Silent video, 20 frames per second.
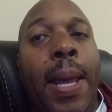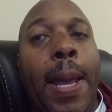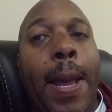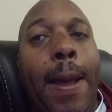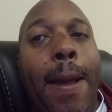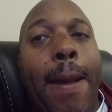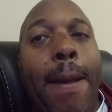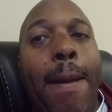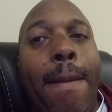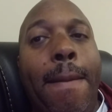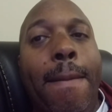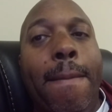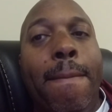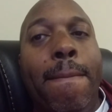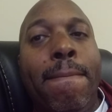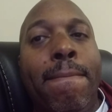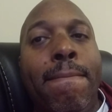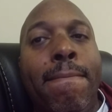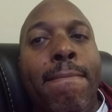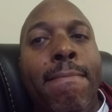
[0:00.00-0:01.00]

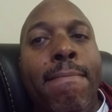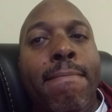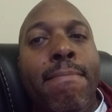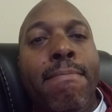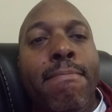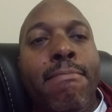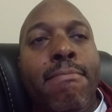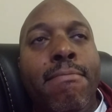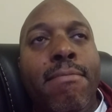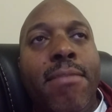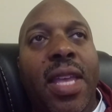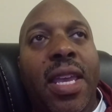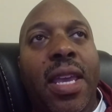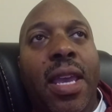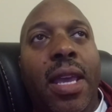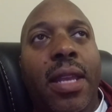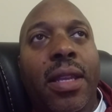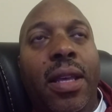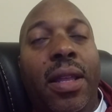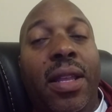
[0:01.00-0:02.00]
And
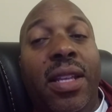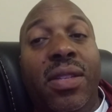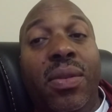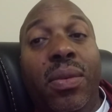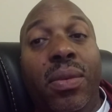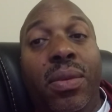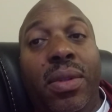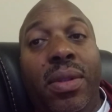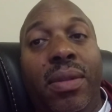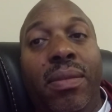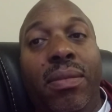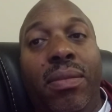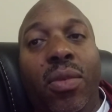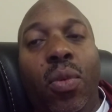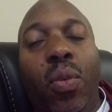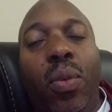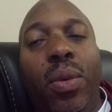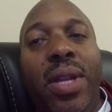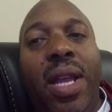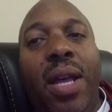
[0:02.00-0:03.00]
yeah,
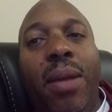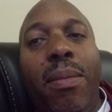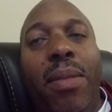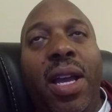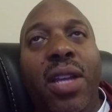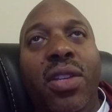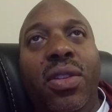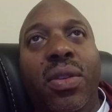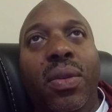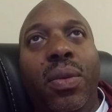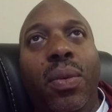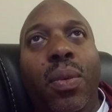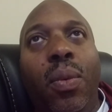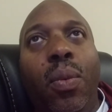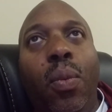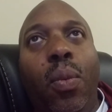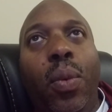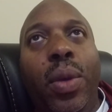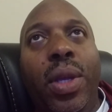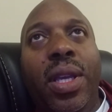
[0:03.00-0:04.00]
now mind you,
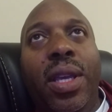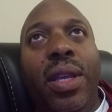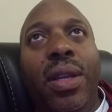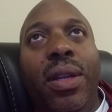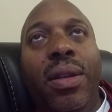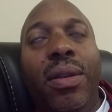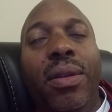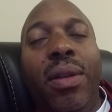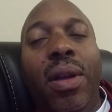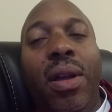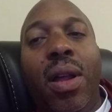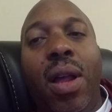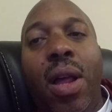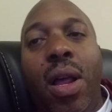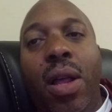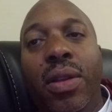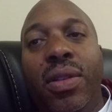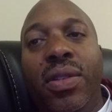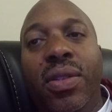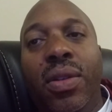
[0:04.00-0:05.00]
we can
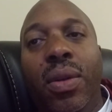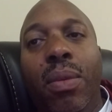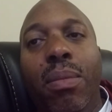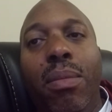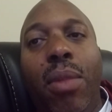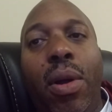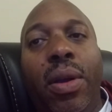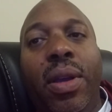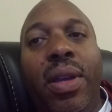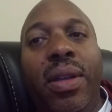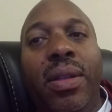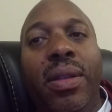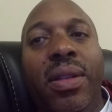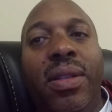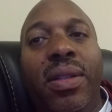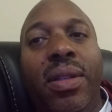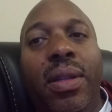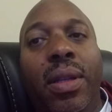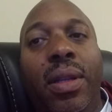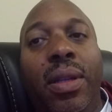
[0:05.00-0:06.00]
also market
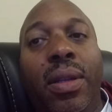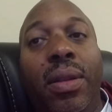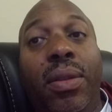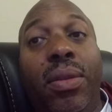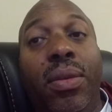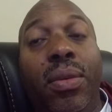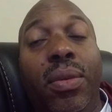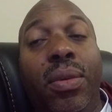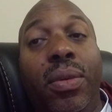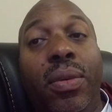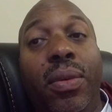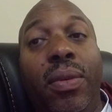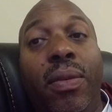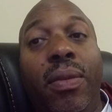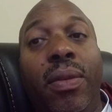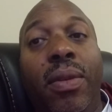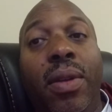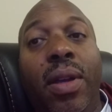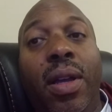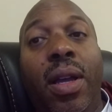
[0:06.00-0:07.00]
this thing through
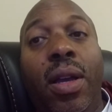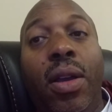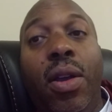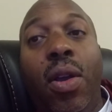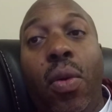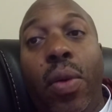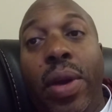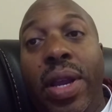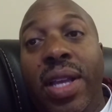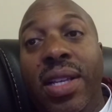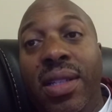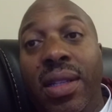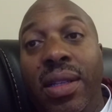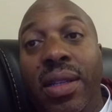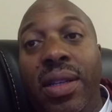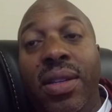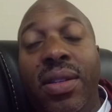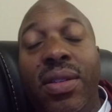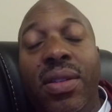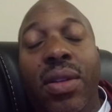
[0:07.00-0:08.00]

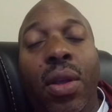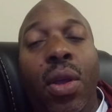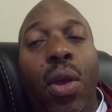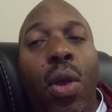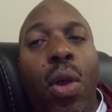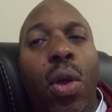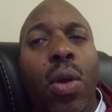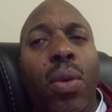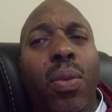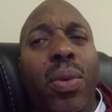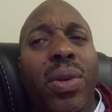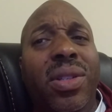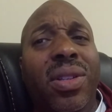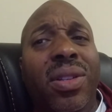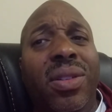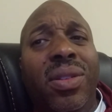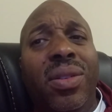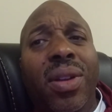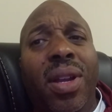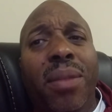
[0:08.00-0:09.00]
Craigslist, which
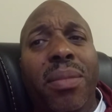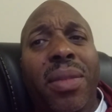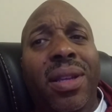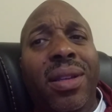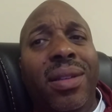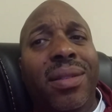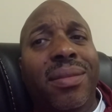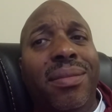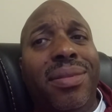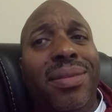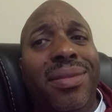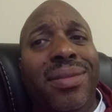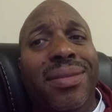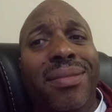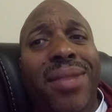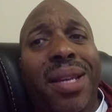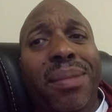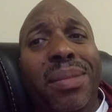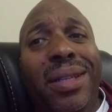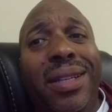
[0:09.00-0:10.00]
is,
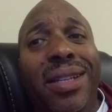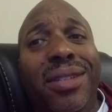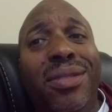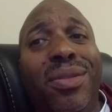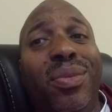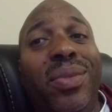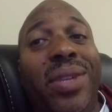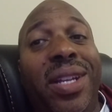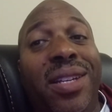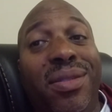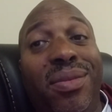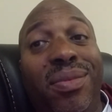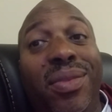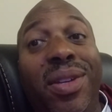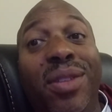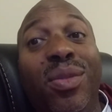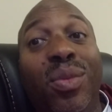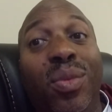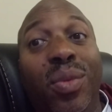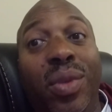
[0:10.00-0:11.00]
that's
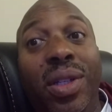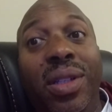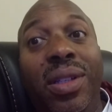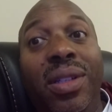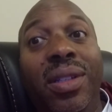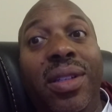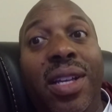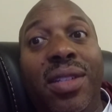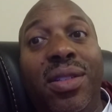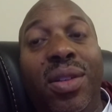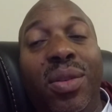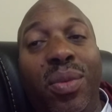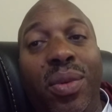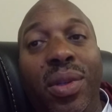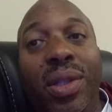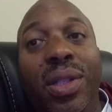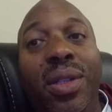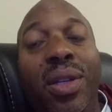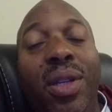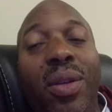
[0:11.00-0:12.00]
a
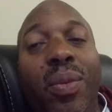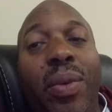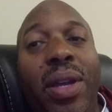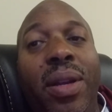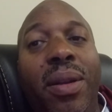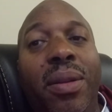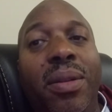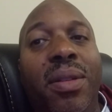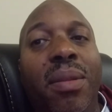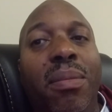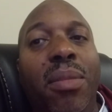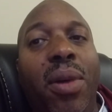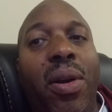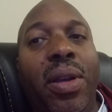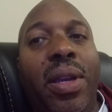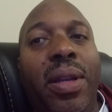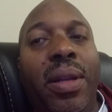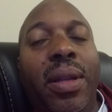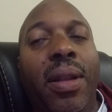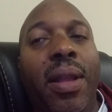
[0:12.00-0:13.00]
really good way to
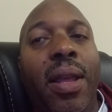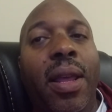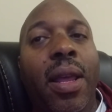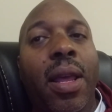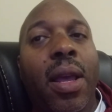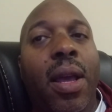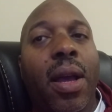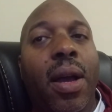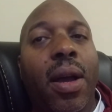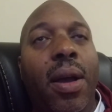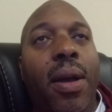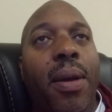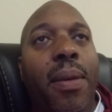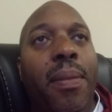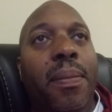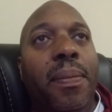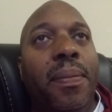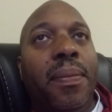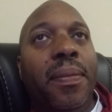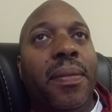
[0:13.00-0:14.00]
market it.
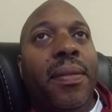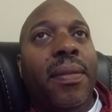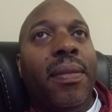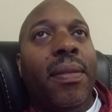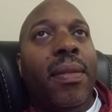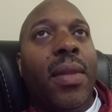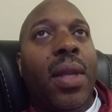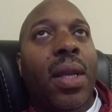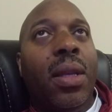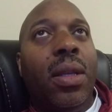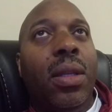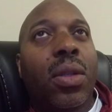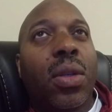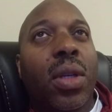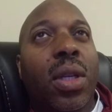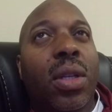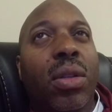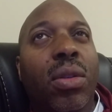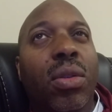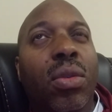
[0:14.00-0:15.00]
You
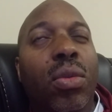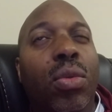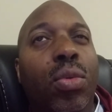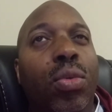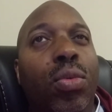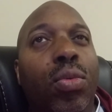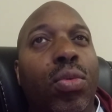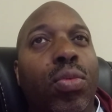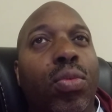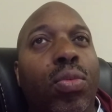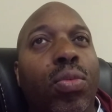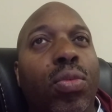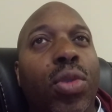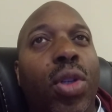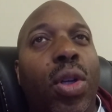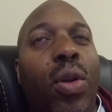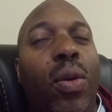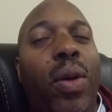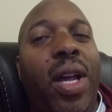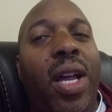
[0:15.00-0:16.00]
can do,
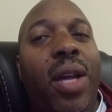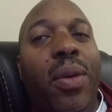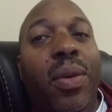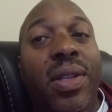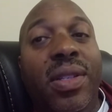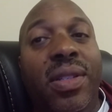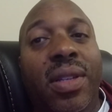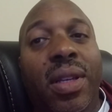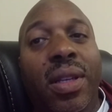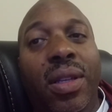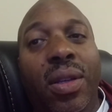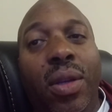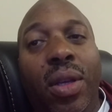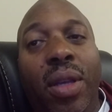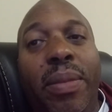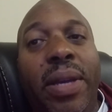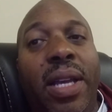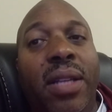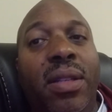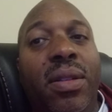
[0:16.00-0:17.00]
I always say, you
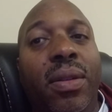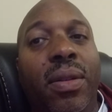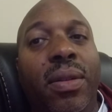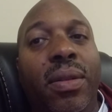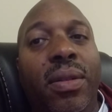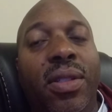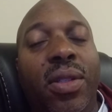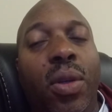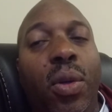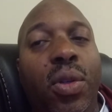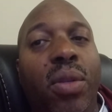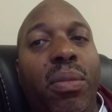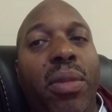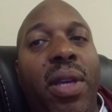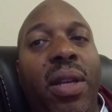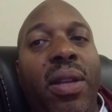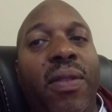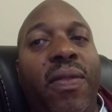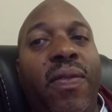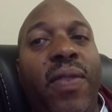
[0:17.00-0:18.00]
get back to social
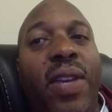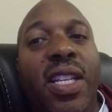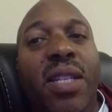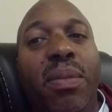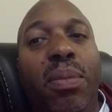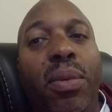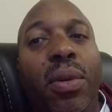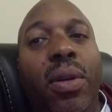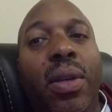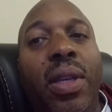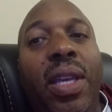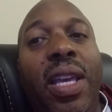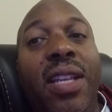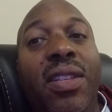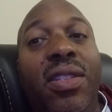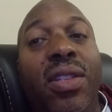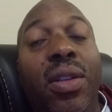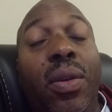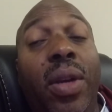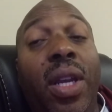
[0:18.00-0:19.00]
media, Facebook,
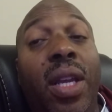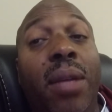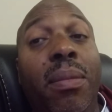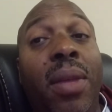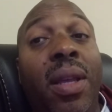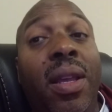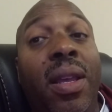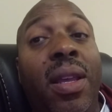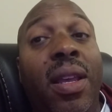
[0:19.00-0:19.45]
Instagram.